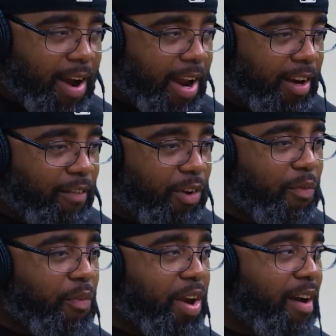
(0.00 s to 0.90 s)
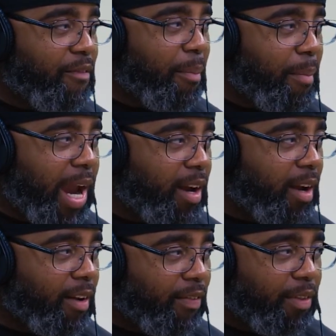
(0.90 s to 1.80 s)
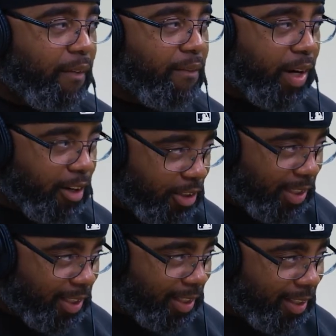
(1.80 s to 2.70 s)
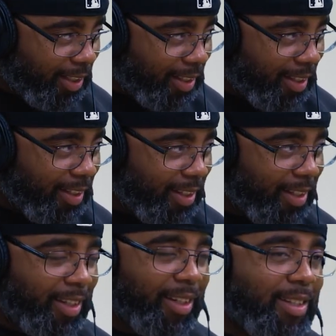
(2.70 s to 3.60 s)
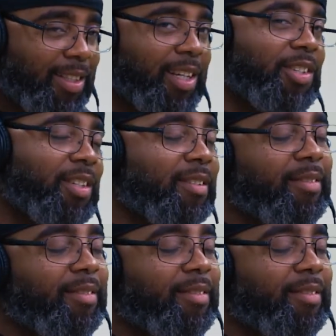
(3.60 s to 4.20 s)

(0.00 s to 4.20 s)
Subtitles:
at it if you never make the first decision.